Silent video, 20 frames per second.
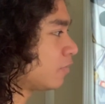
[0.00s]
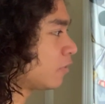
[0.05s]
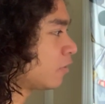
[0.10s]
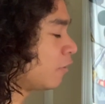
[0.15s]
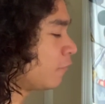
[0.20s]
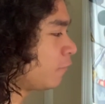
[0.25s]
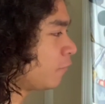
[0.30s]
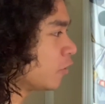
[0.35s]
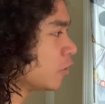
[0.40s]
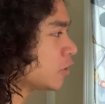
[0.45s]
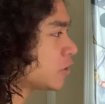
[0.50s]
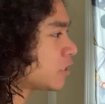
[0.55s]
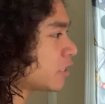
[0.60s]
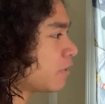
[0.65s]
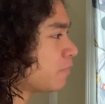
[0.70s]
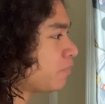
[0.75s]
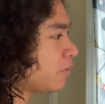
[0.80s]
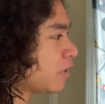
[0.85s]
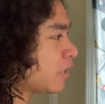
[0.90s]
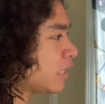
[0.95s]
the first
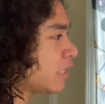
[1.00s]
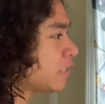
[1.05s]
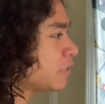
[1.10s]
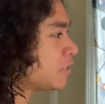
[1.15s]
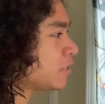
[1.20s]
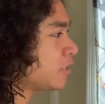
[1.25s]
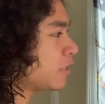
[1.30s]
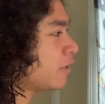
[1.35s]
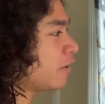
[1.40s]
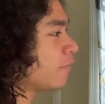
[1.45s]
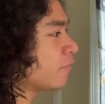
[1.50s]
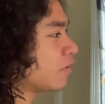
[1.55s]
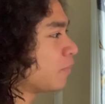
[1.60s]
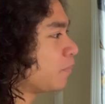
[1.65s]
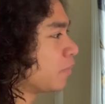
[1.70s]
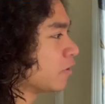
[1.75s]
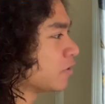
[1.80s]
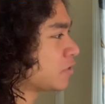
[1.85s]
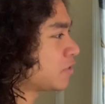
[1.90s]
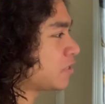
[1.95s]
implication of the
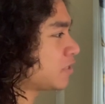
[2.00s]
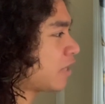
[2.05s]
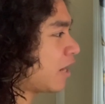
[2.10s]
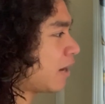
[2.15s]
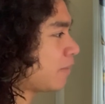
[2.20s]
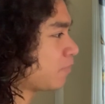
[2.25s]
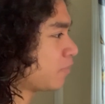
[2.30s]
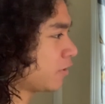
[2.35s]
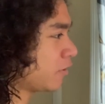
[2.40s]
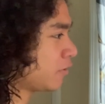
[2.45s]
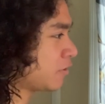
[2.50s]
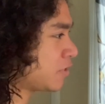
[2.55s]
burst stoppers.